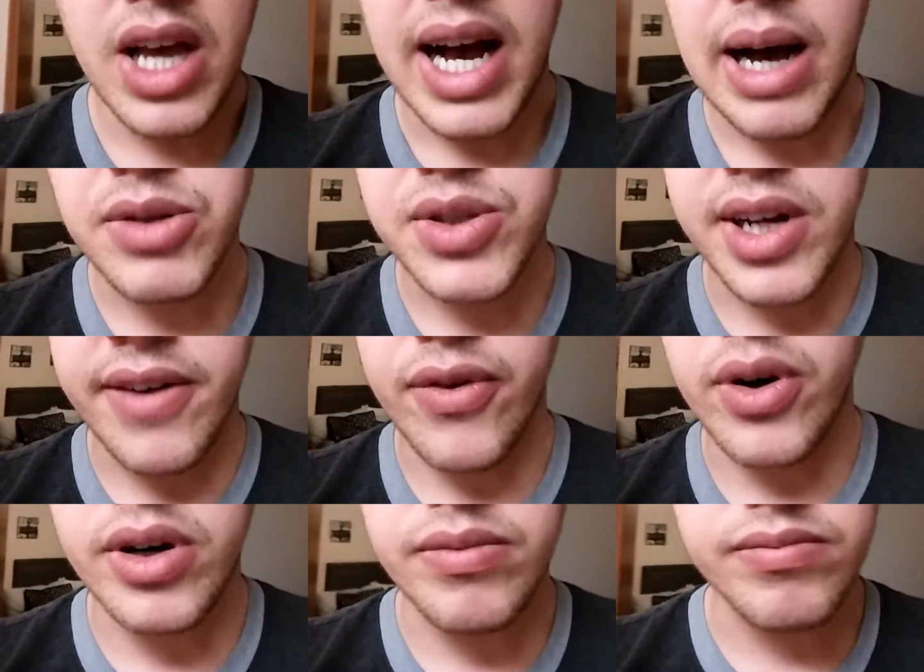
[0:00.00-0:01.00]
I was there
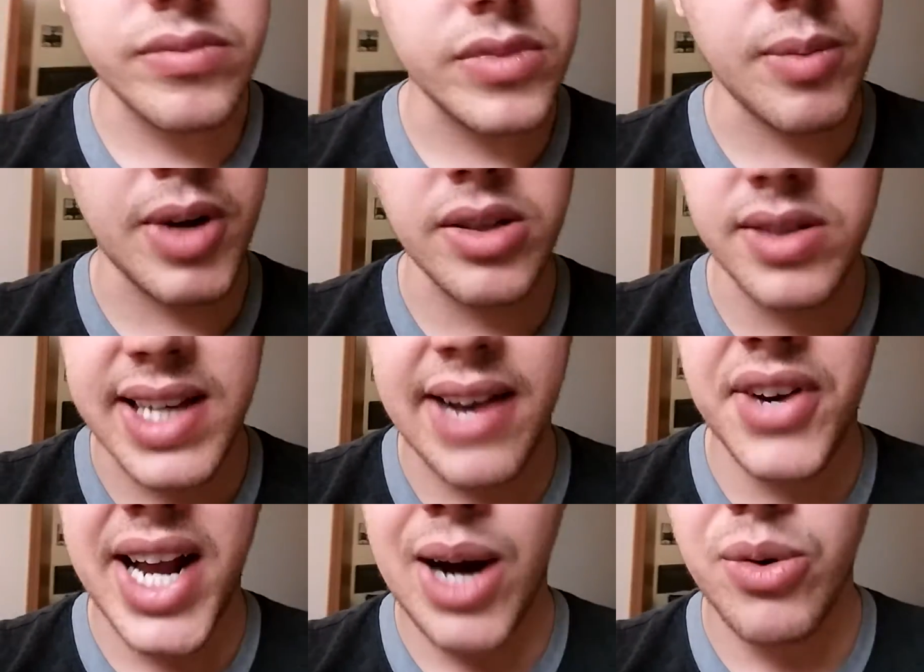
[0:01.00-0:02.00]
for about
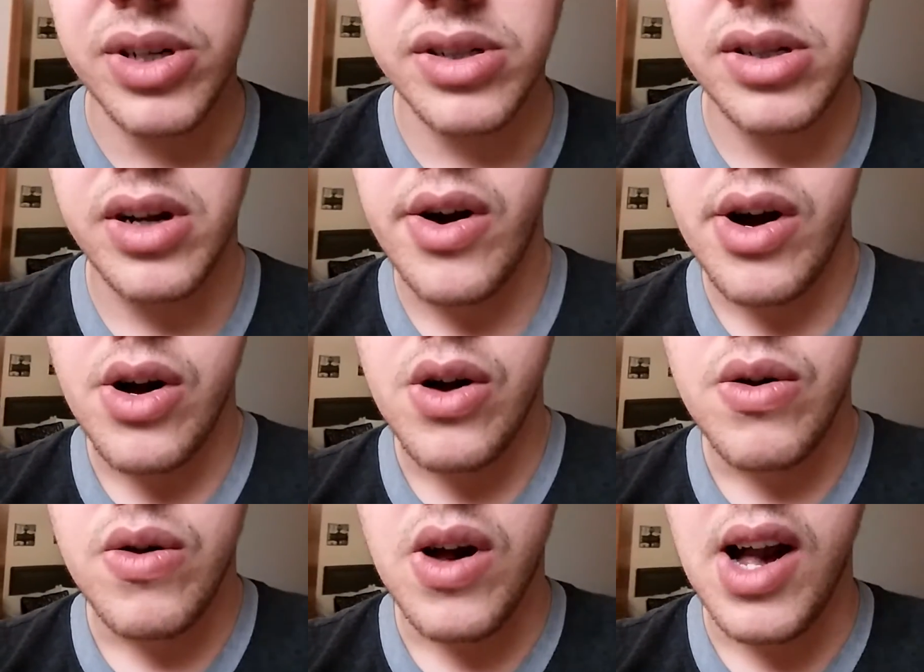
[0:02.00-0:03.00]
7 hours.
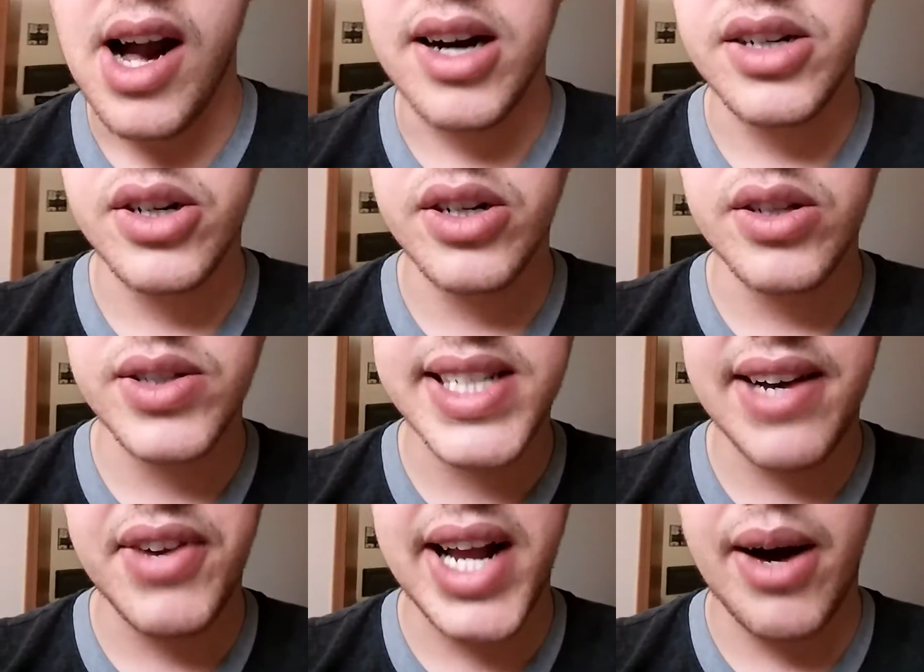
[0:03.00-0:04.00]
And during those
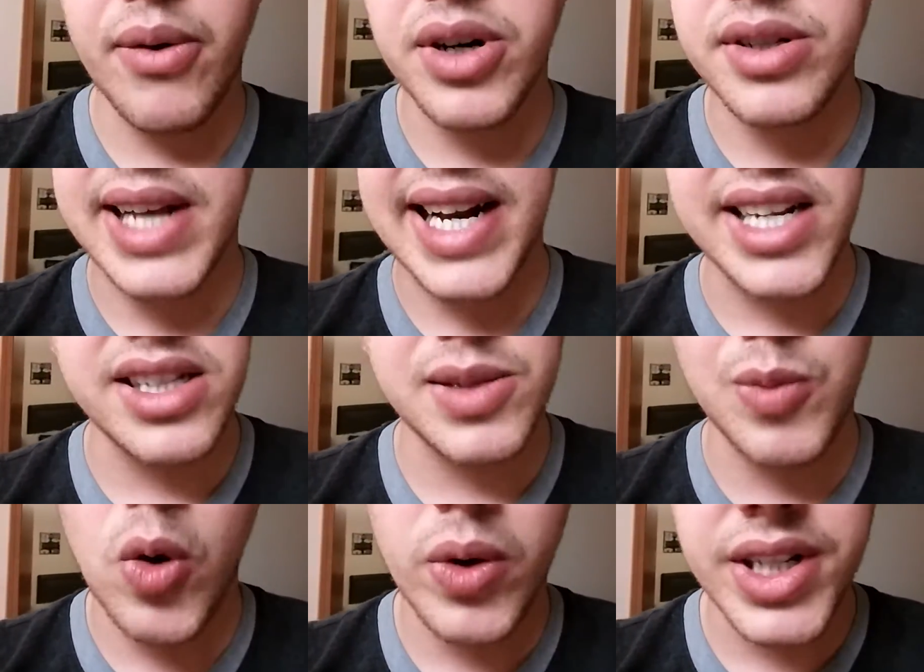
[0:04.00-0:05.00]
7 hours, I didn't
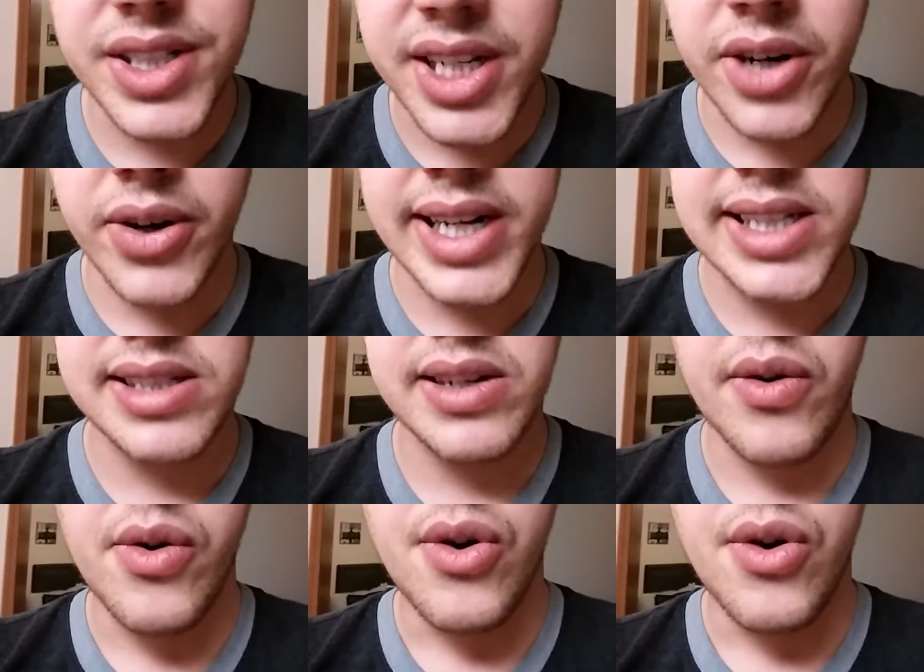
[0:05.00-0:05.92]
smoke any cigarettes.